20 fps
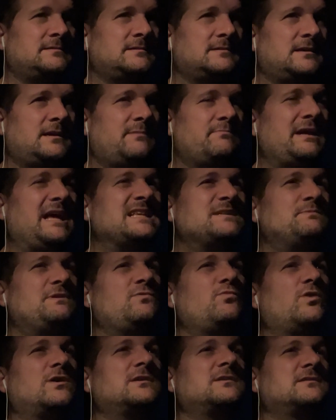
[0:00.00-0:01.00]
It makes me
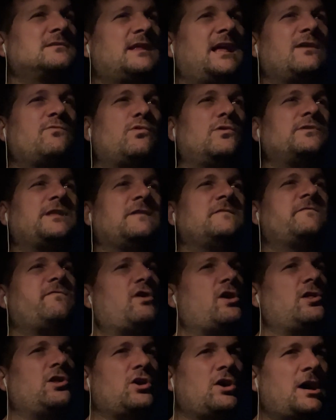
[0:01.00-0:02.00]
wonder, won't they
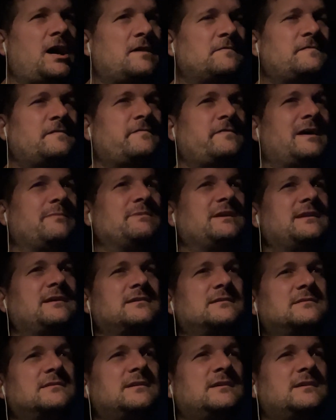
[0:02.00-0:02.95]
fall off if I'm in a